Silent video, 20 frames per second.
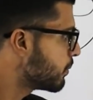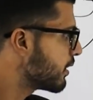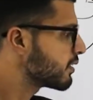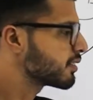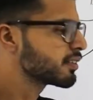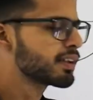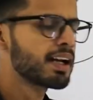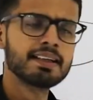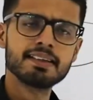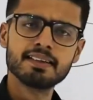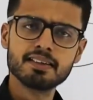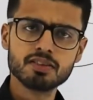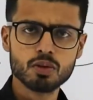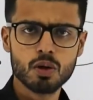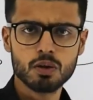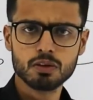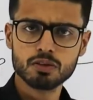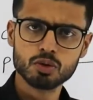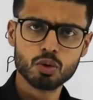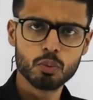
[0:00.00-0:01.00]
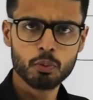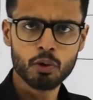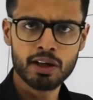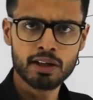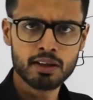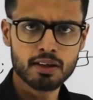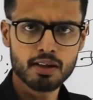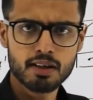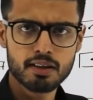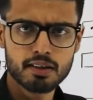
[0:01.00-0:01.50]
plus 10 is also
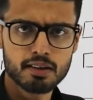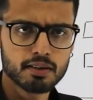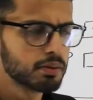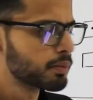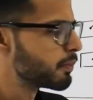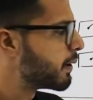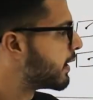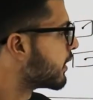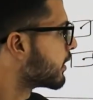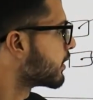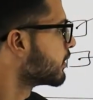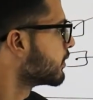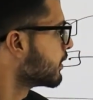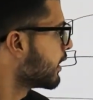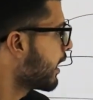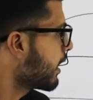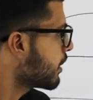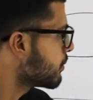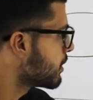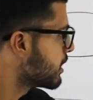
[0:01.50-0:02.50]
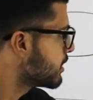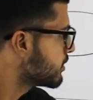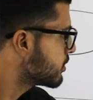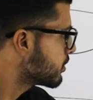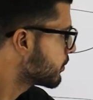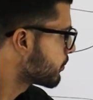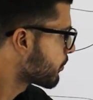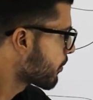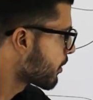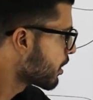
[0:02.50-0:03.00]
pointer arithmetic. That
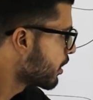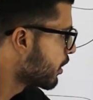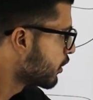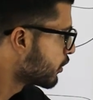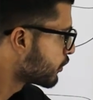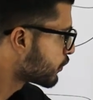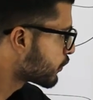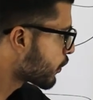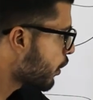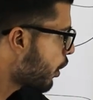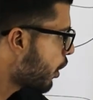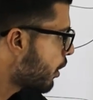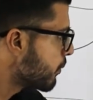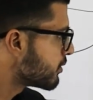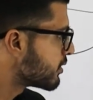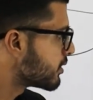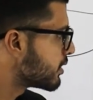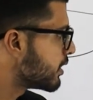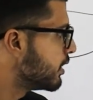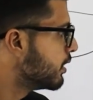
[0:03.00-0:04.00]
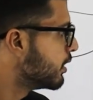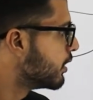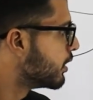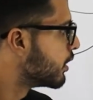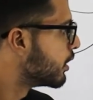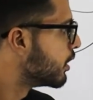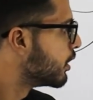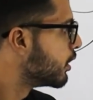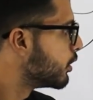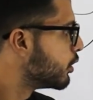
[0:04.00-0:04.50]
means from
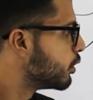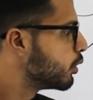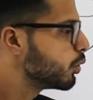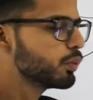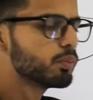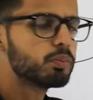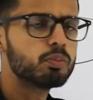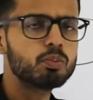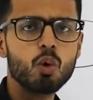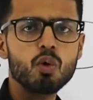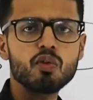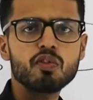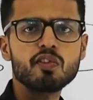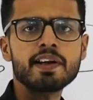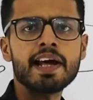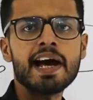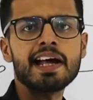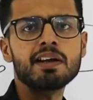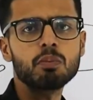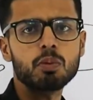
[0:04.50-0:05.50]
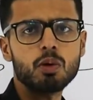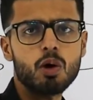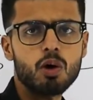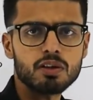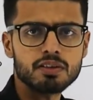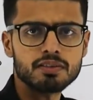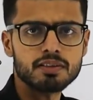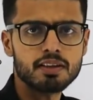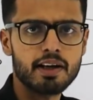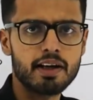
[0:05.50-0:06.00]
C, you move 10
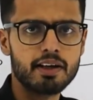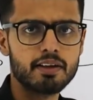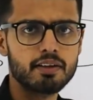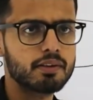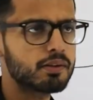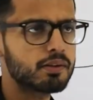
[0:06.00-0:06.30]
blocks ahead.